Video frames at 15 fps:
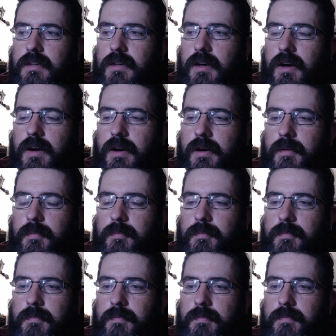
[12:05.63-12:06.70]
A
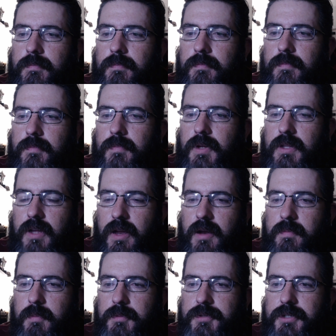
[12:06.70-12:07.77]
lot of
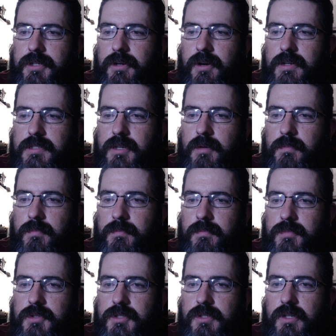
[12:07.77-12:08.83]
people took it hard. Some
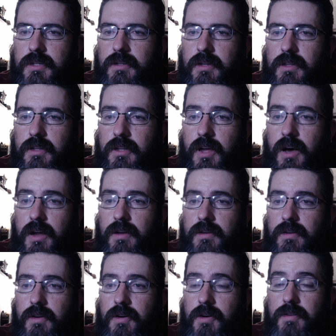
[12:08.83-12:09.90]
took it a lot
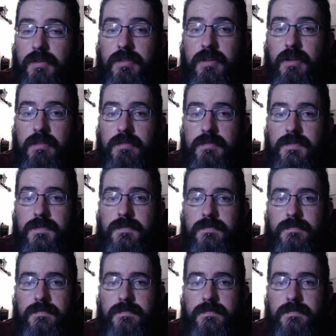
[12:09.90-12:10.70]
harder than others.